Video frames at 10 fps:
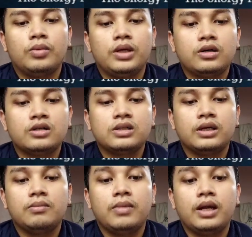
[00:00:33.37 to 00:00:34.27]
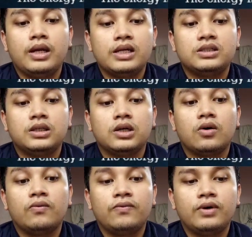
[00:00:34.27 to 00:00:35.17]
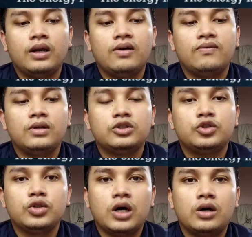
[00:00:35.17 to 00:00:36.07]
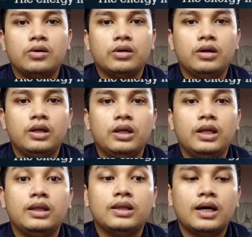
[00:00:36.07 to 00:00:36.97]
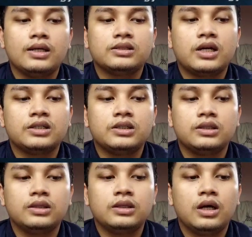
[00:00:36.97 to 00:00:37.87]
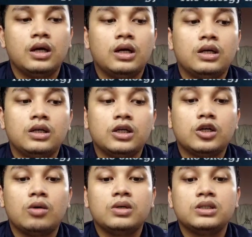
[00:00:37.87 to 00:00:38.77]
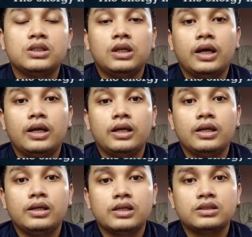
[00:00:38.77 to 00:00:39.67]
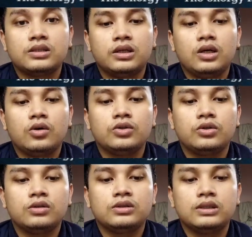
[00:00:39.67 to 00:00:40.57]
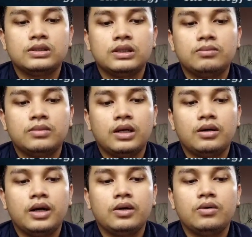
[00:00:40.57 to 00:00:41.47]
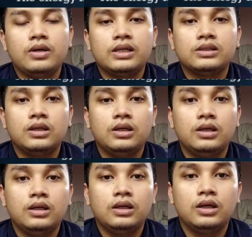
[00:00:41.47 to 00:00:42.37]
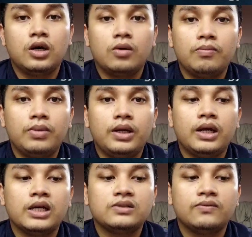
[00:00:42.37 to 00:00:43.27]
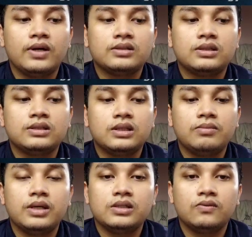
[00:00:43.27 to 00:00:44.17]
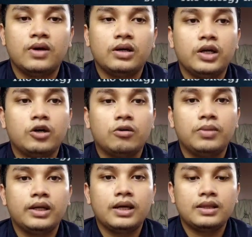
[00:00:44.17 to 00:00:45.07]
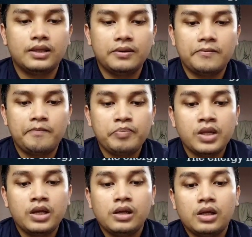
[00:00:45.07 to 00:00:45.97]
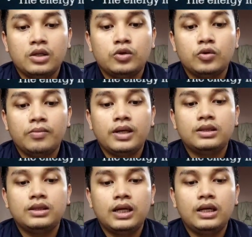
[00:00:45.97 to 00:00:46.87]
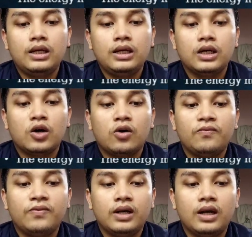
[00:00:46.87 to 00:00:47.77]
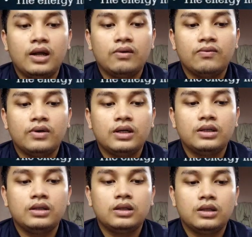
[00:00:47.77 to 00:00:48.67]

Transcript: because it manages the comfort level throughout the entire structure, the commercial and industrial control system that regulates the complete Hvac system is very complicated. To maintain the comfort level,